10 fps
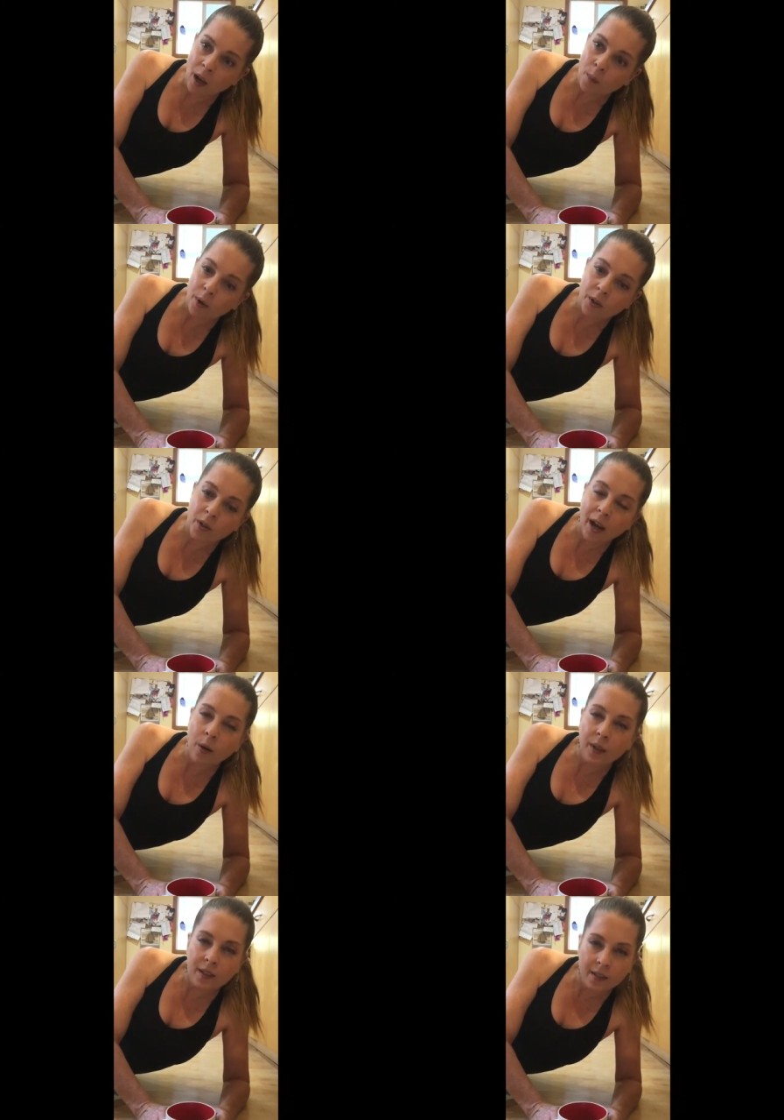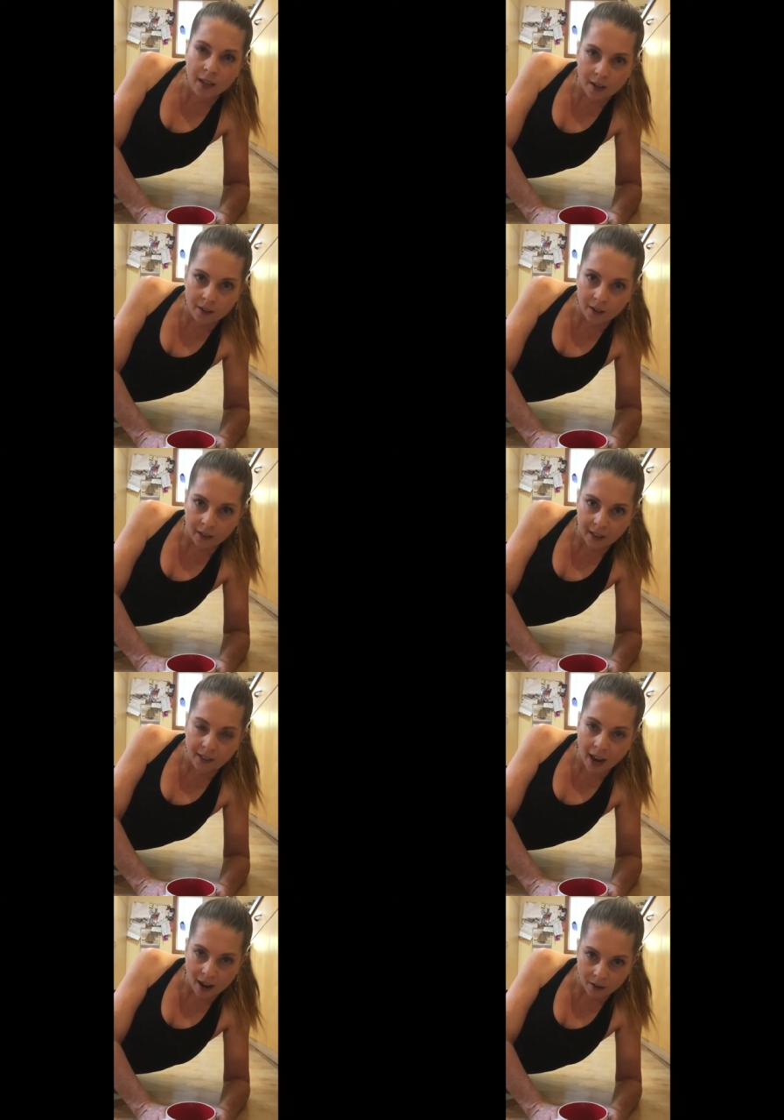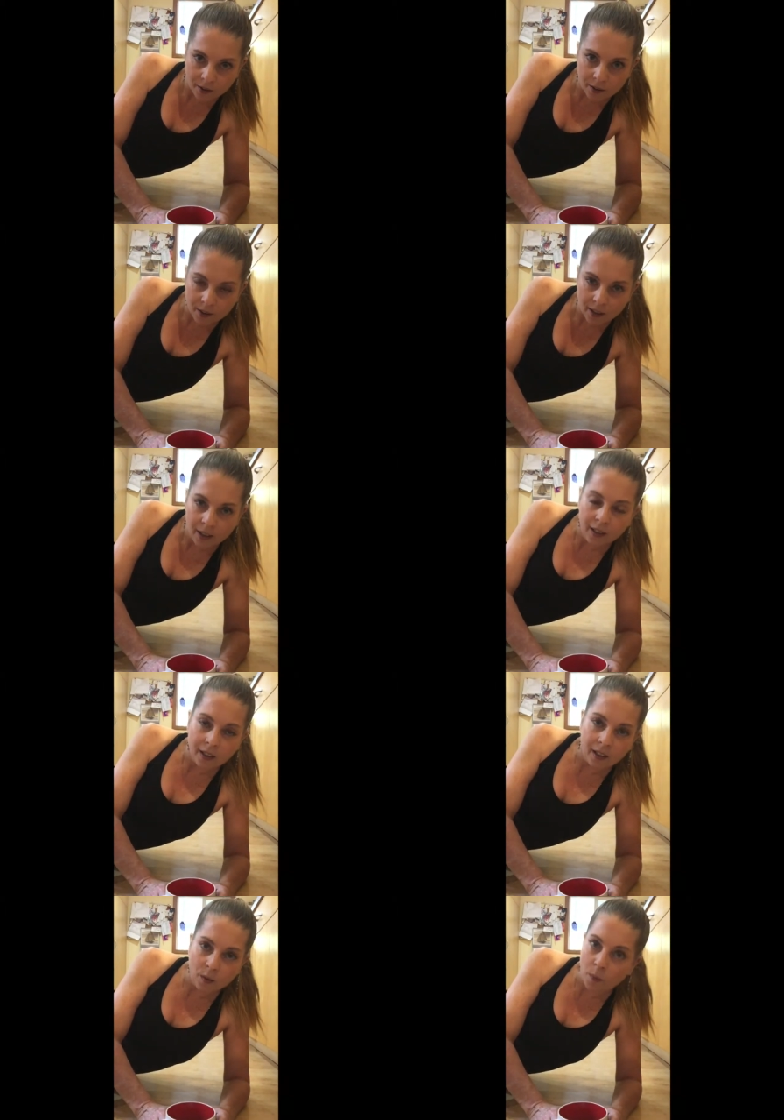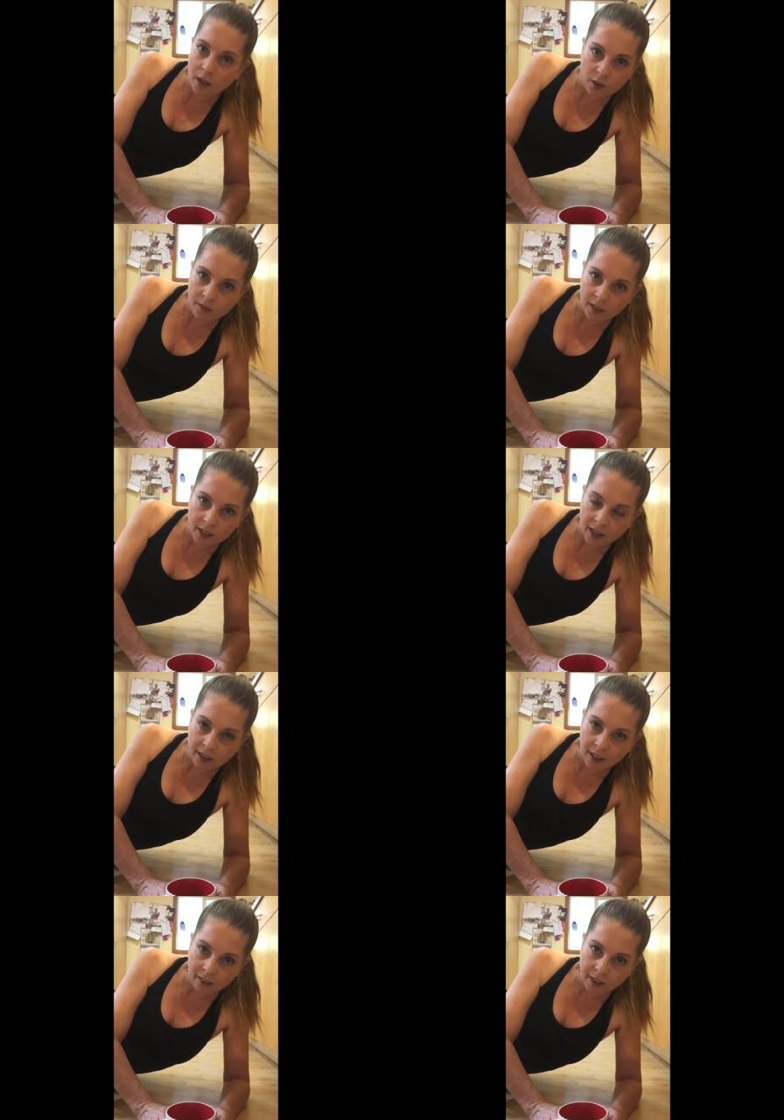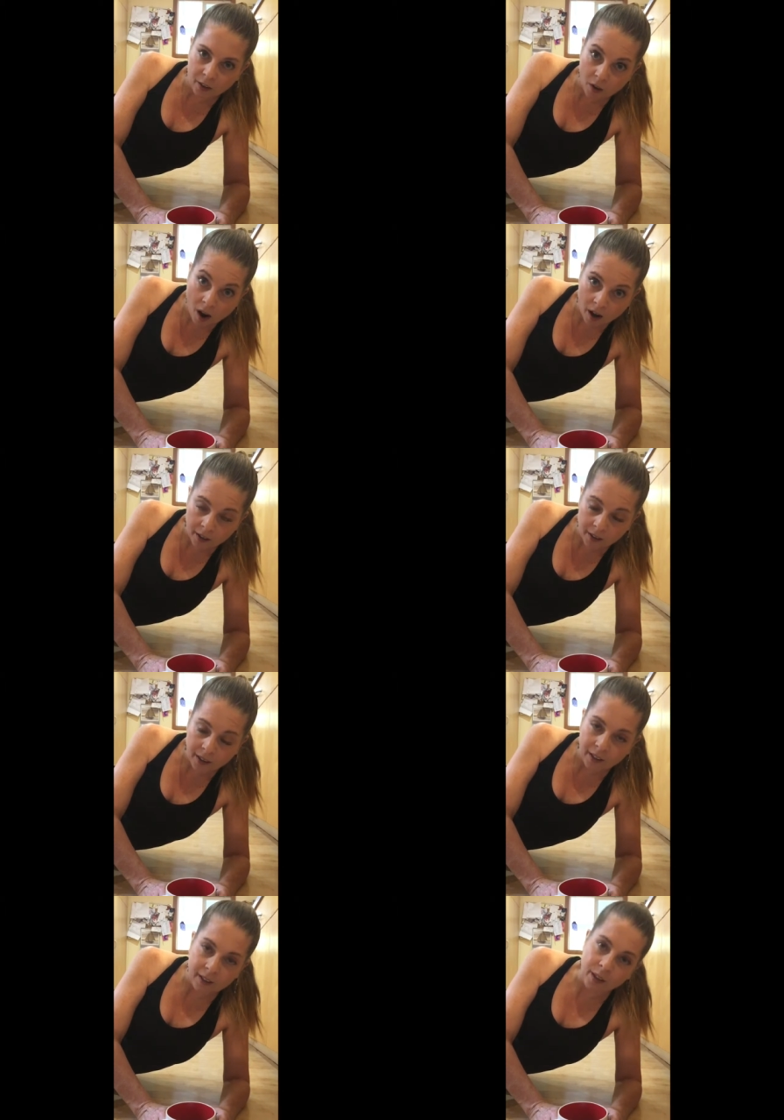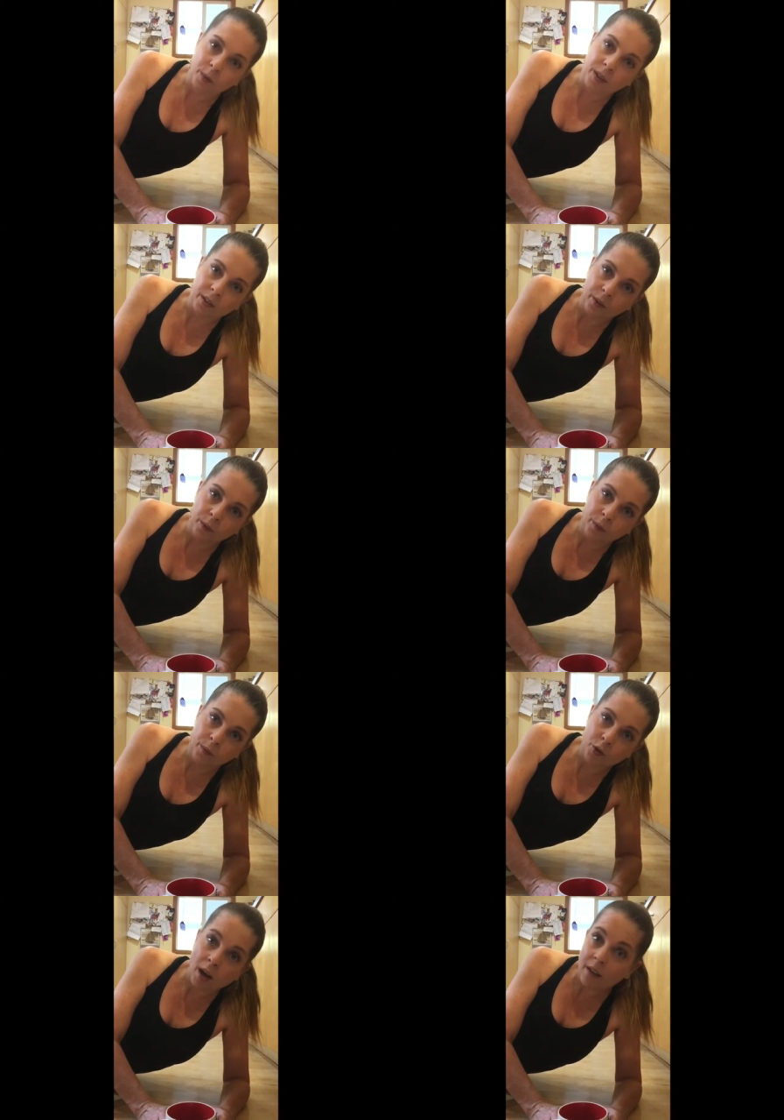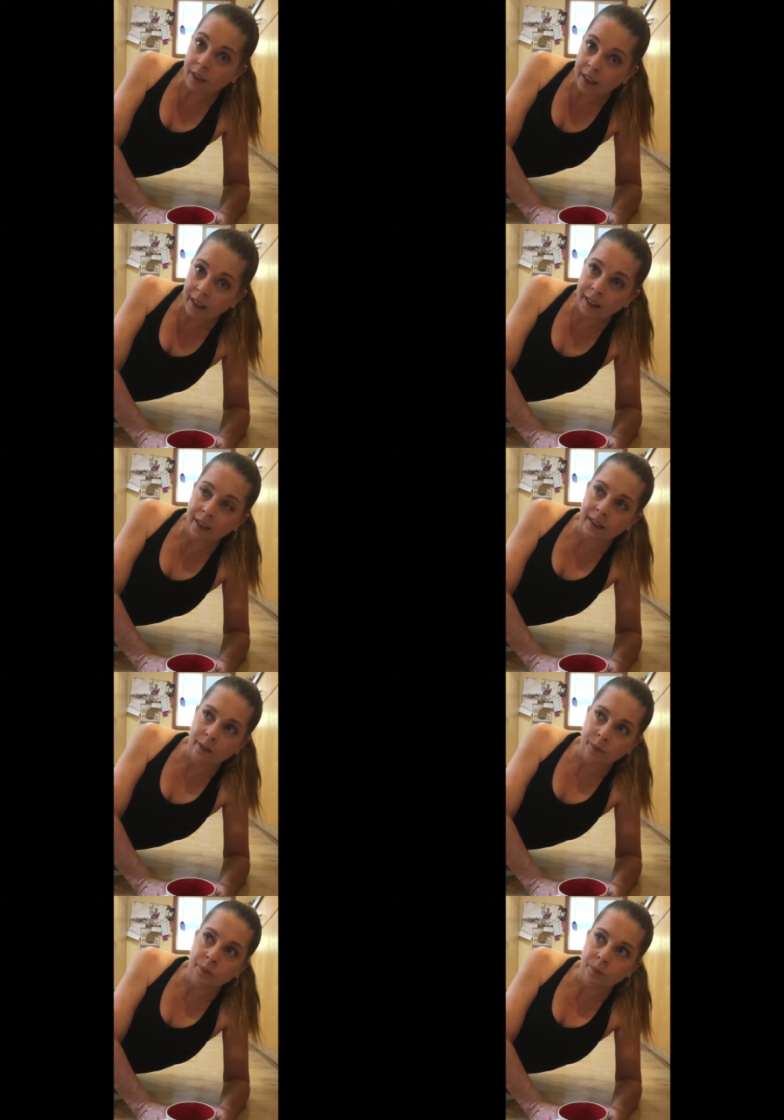but also how to extend our legs out in much of the technique later on that we do. Traveling